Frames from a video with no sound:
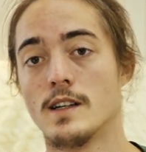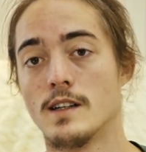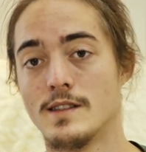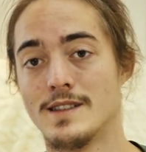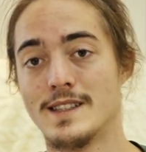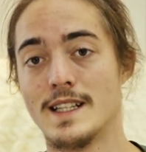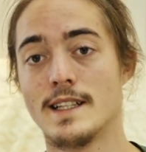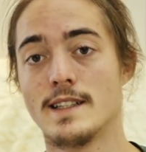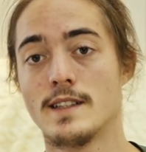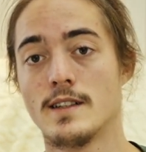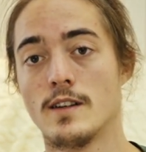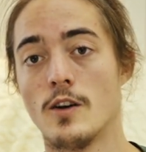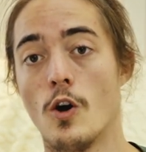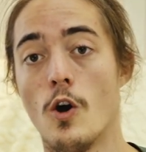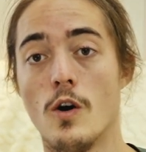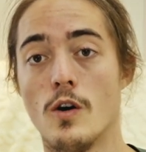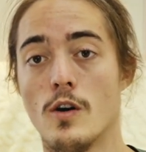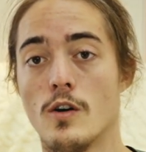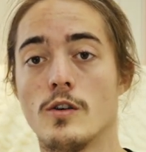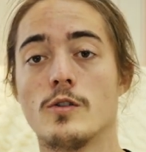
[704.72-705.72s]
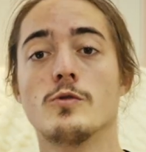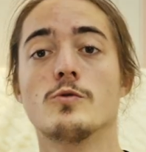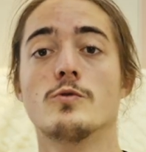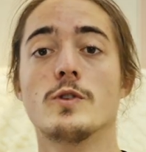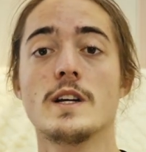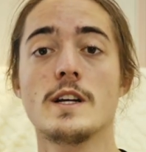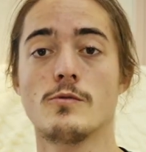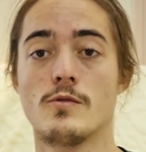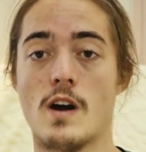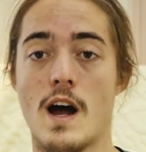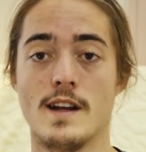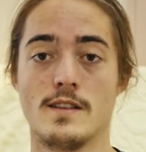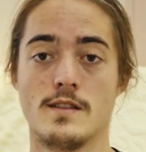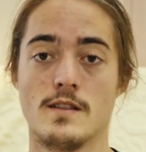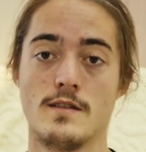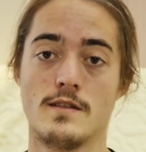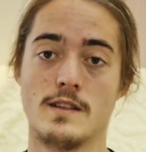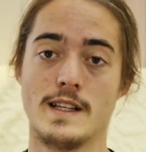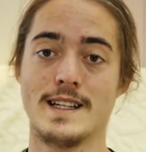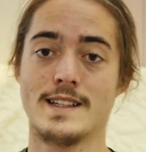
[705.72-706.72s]
let her rewrite
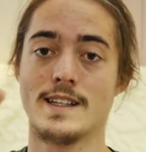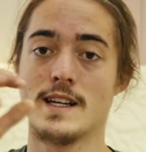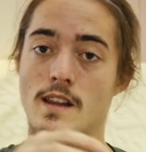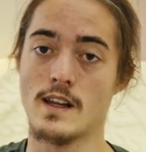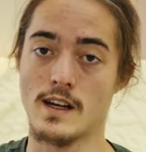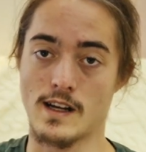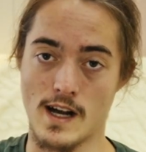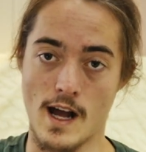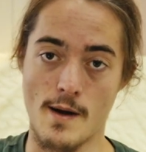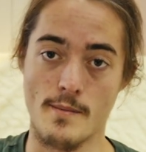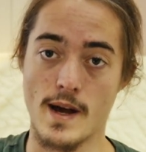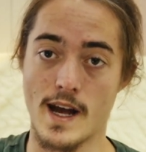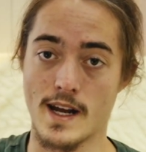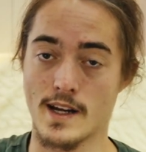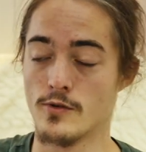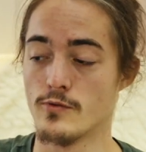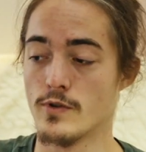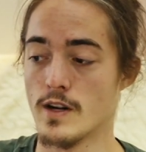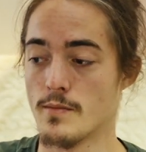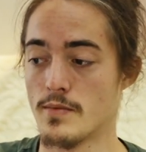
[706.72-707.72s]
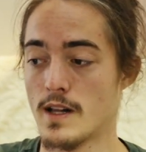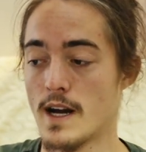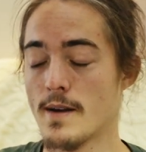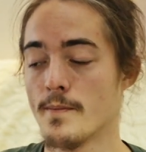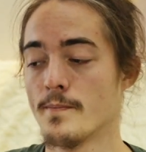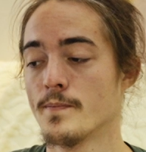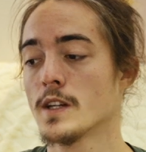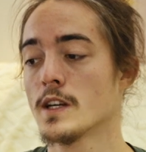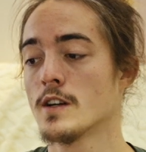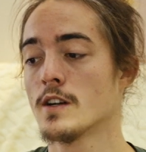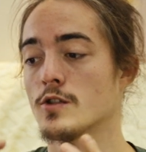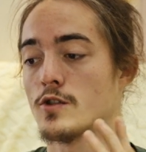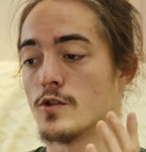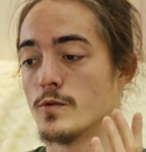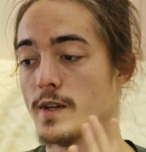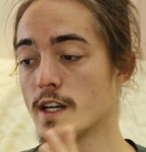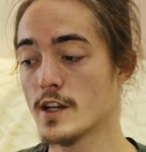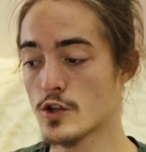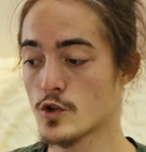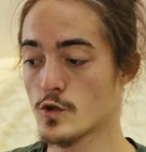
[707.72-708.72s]
the letter and then come back and reapply. So
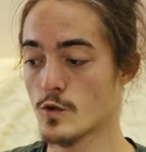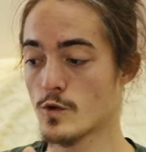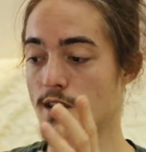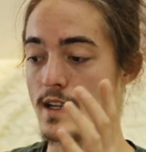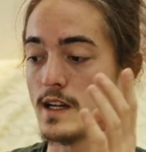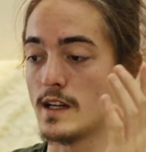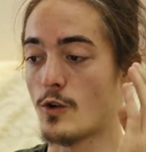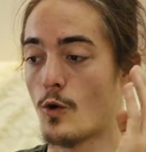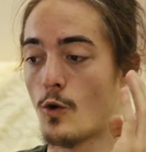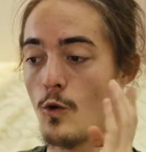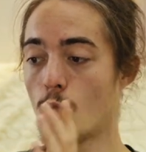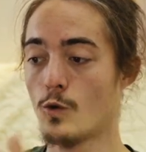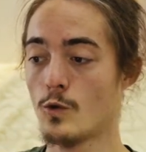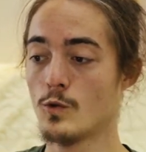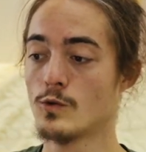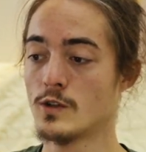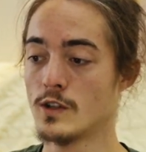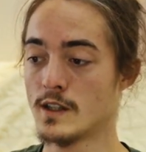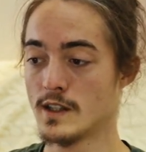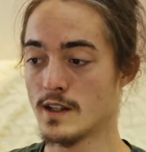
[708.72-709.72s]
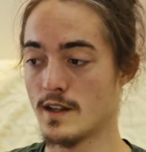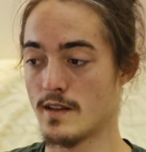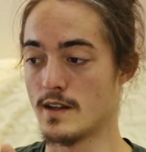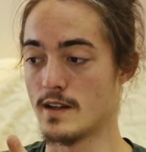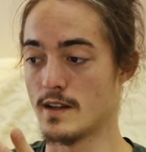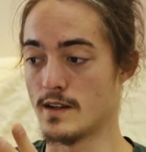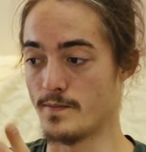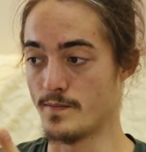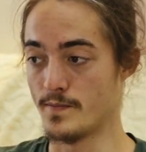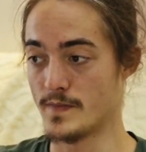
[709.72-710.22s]
make sure that all the